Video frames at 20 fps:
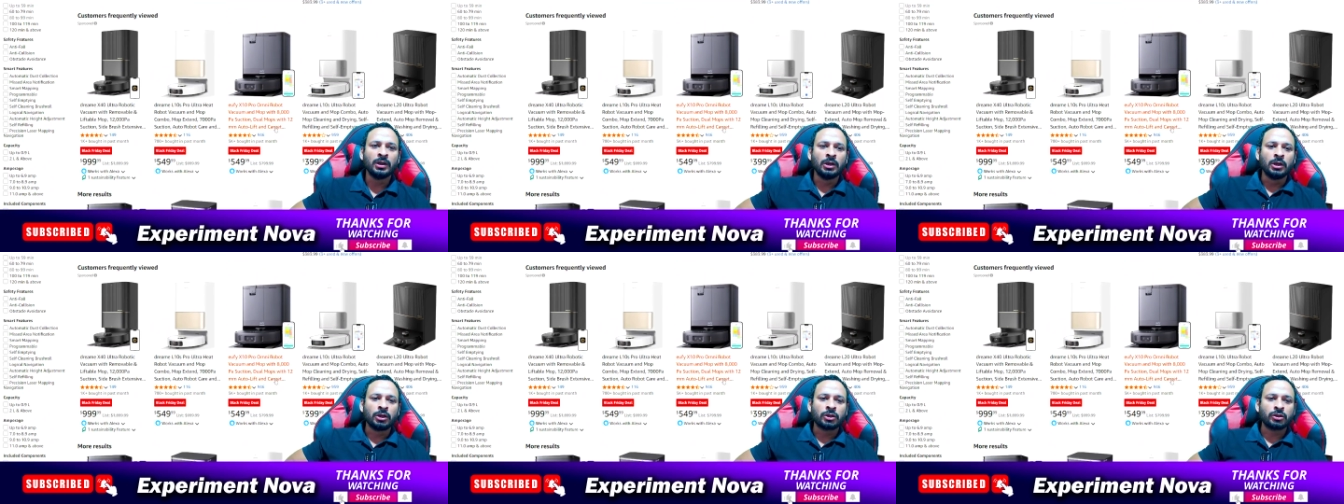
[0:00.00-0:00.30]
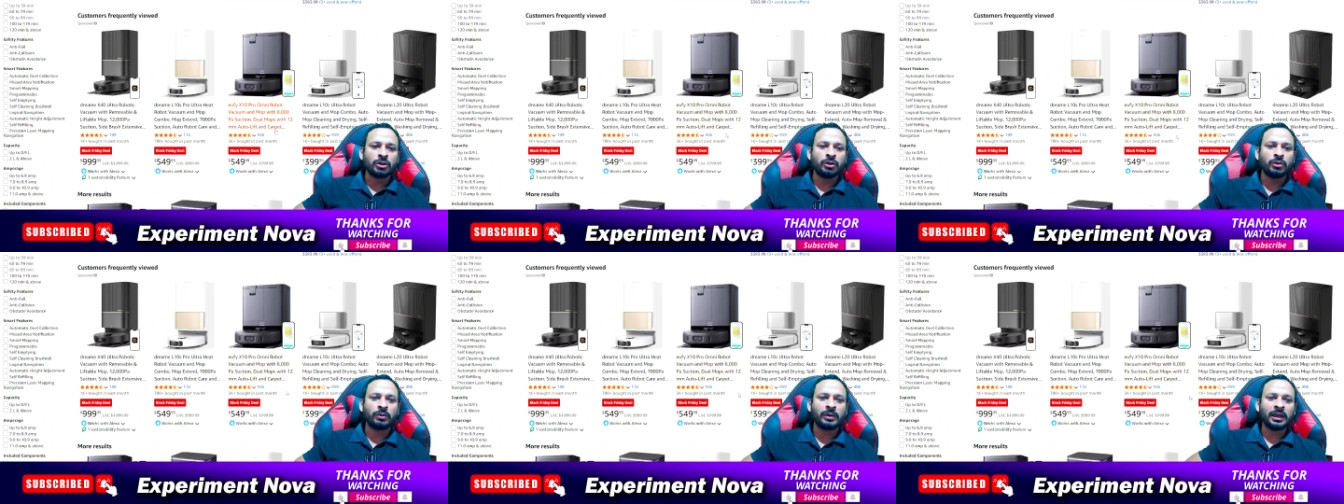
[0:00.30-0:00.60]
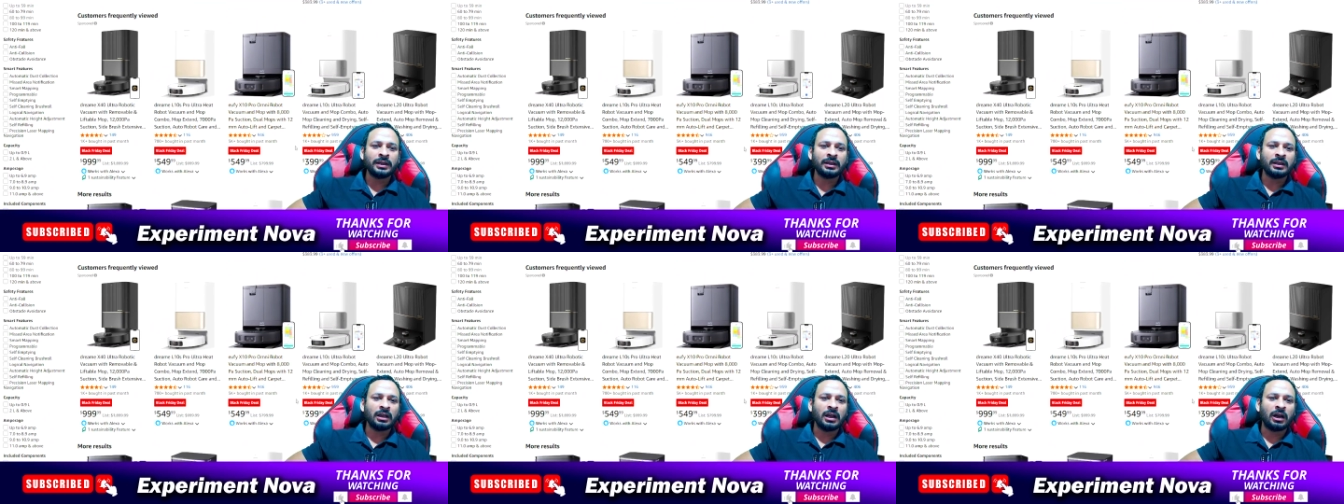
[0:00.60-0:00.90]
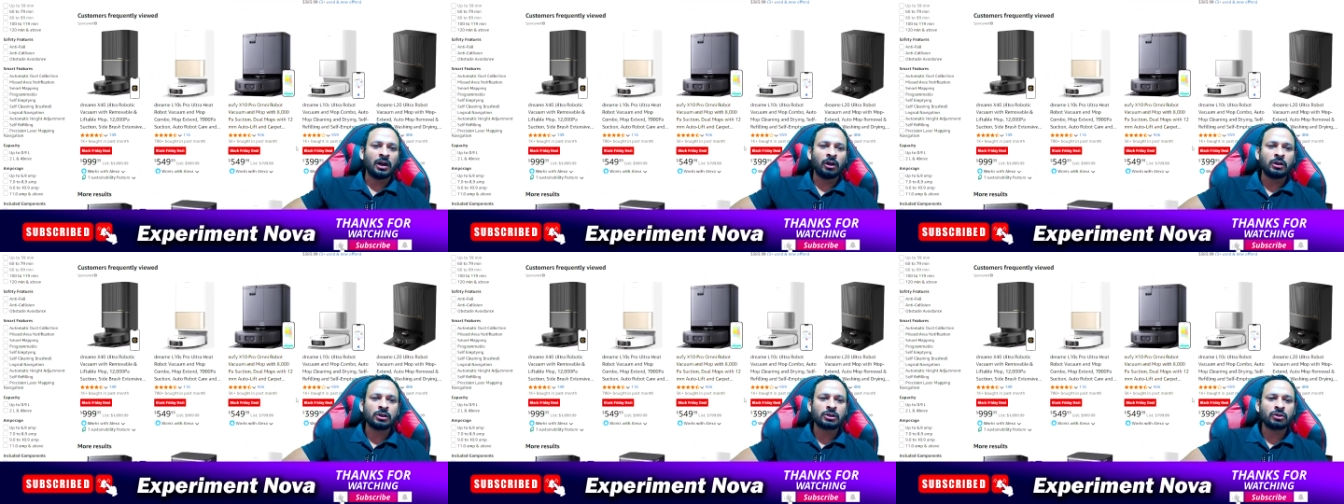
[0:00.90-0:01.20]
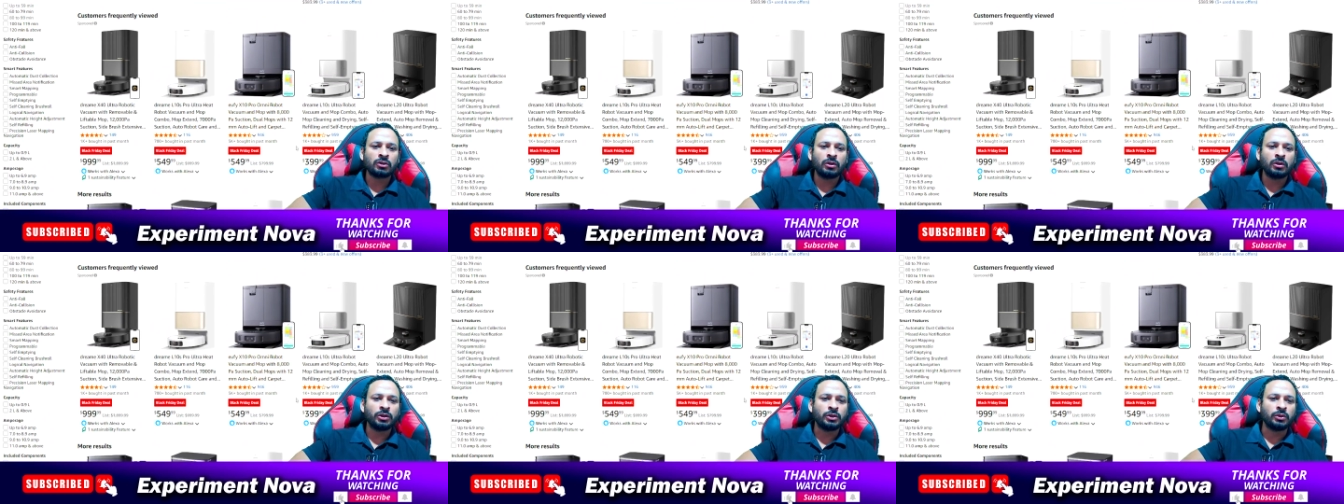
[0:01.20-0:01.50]
So you can
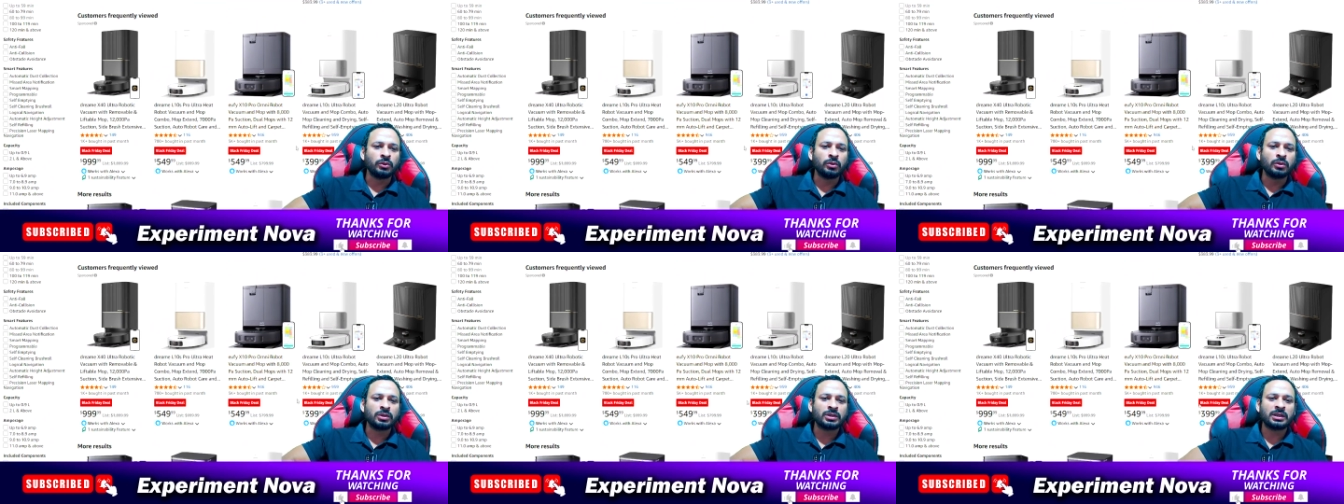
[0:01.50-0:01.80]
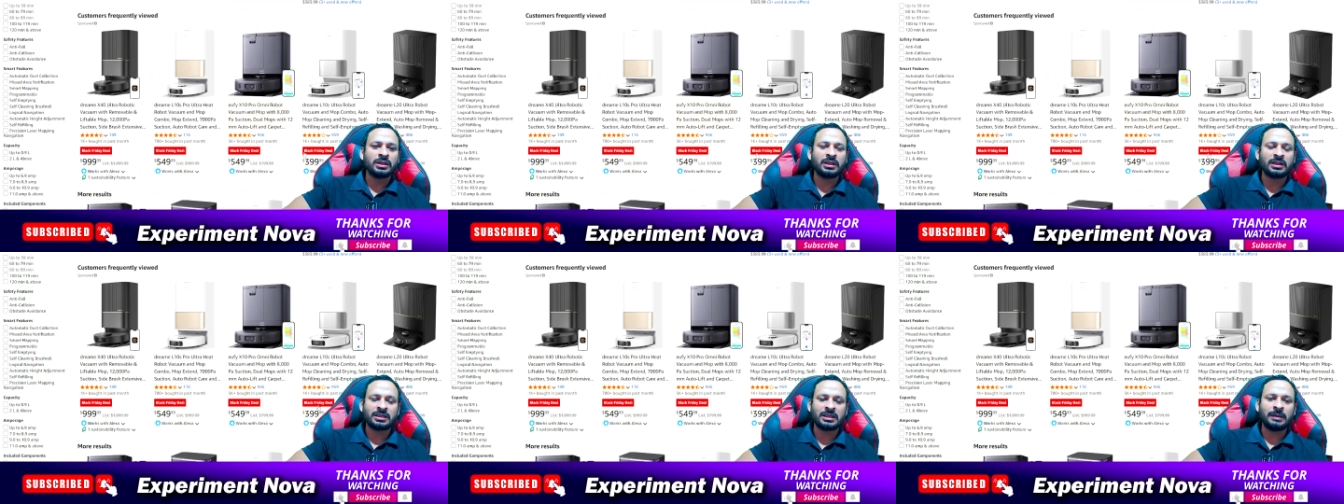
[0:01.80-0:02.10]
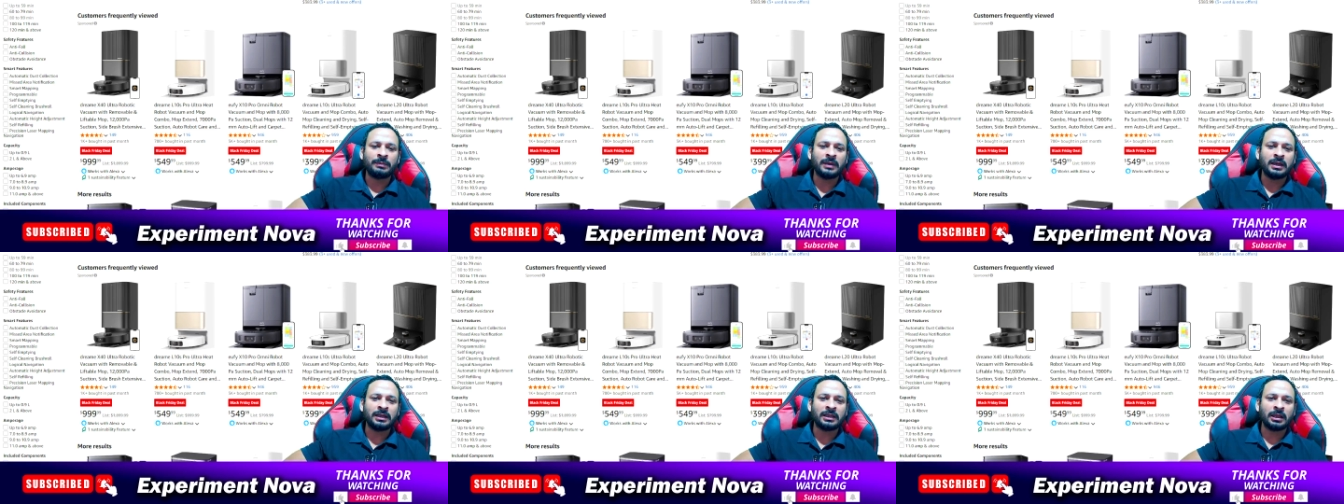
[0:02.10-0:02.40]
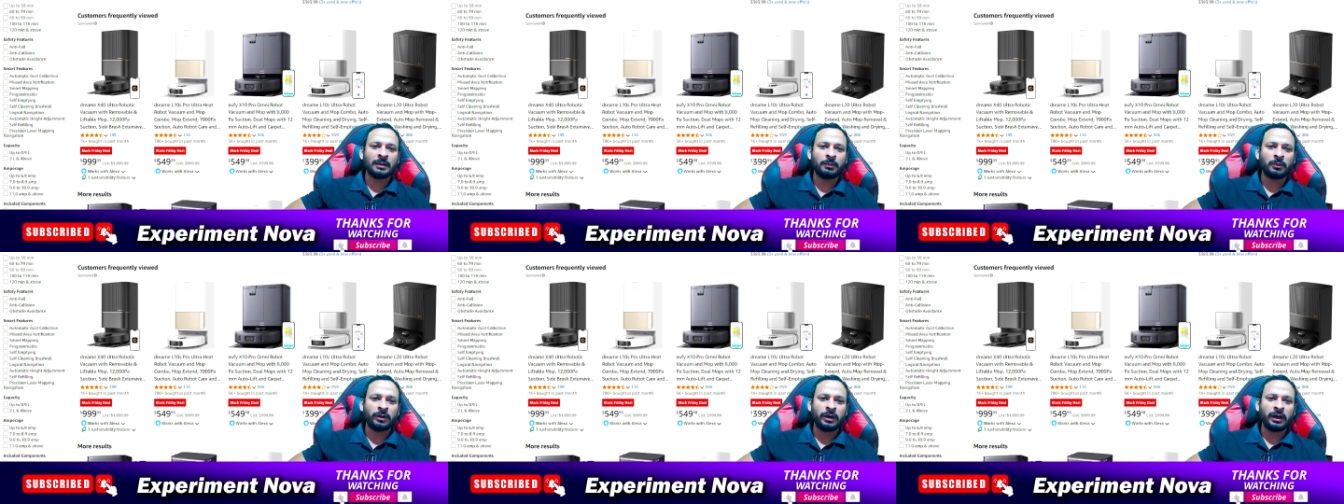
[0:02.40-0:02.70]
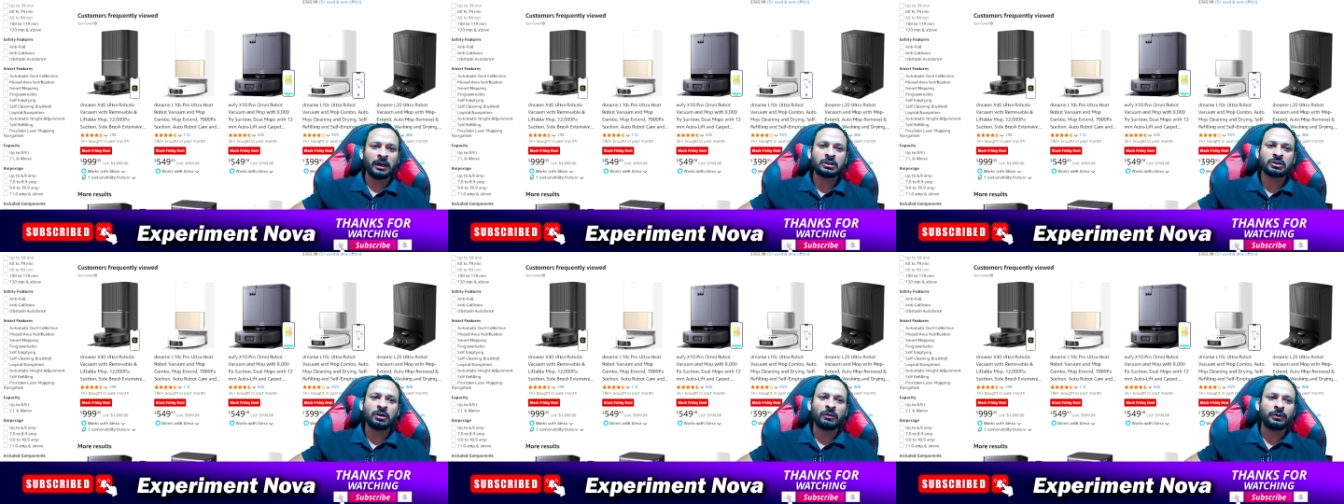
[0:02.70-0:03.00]
also use some other
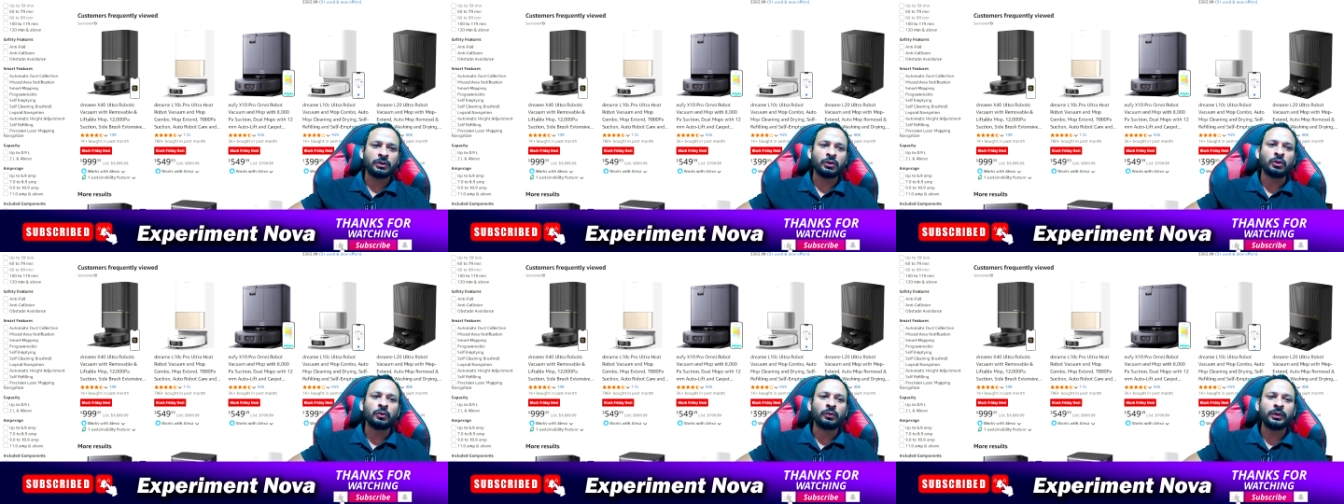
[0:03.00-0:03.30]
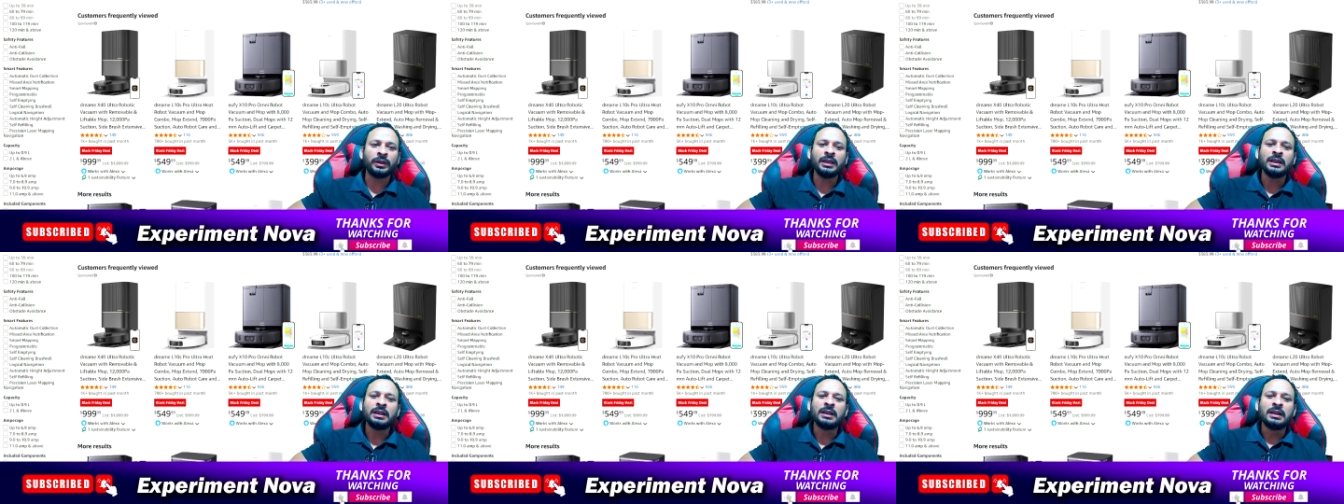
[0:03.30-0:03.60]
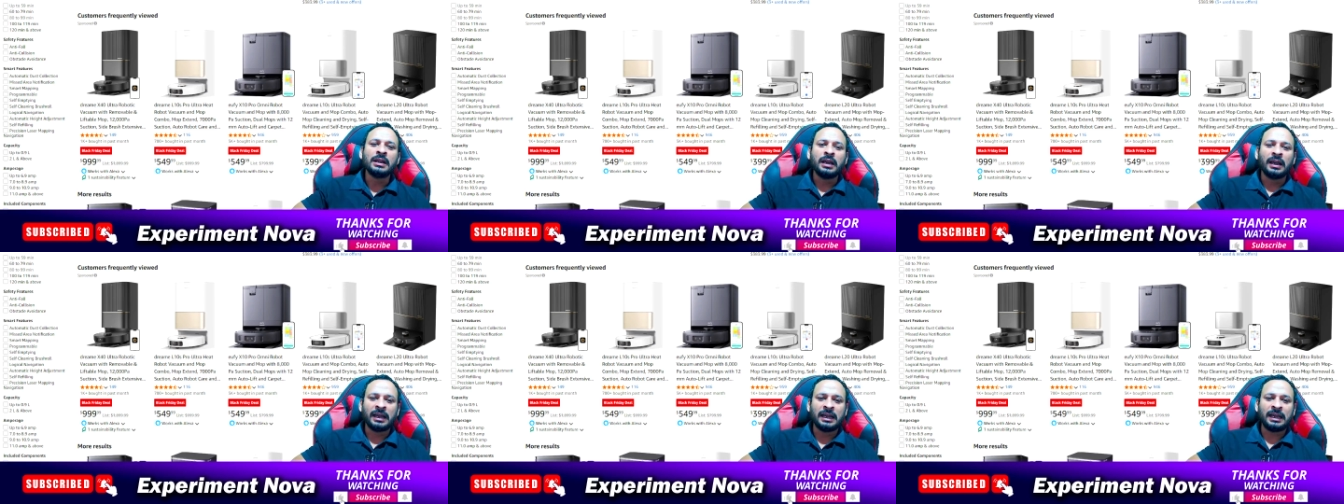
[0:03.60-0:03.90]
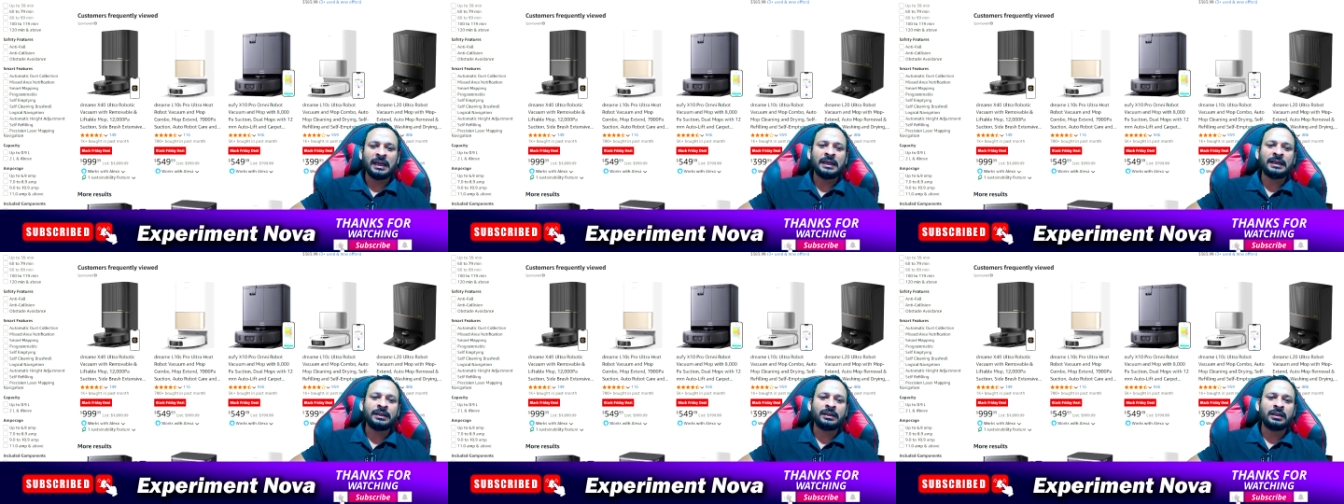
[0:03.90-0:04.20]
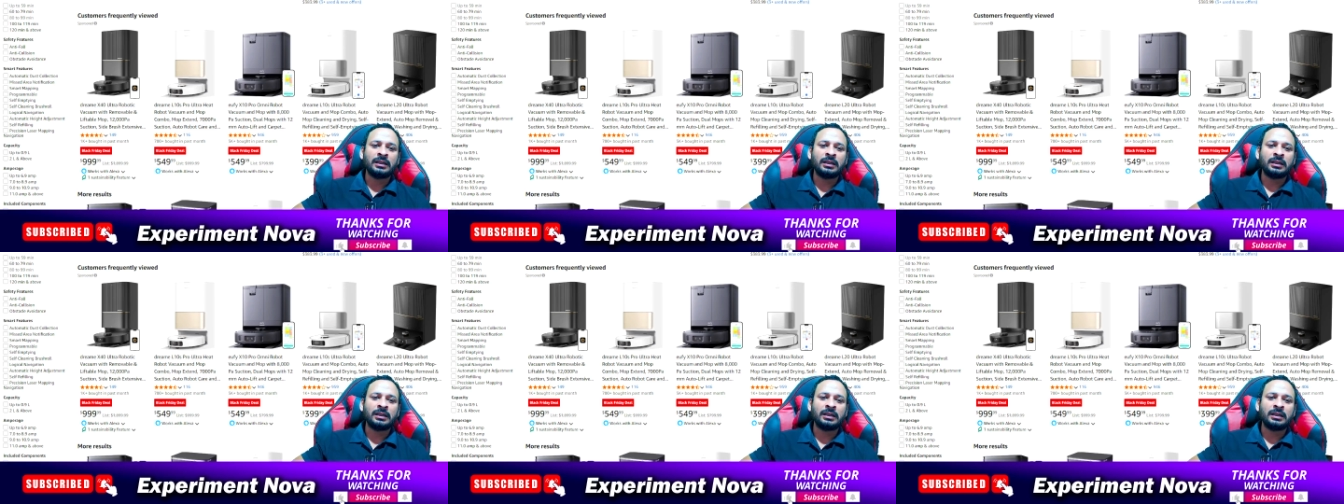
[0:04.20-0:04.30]
products of eufy, and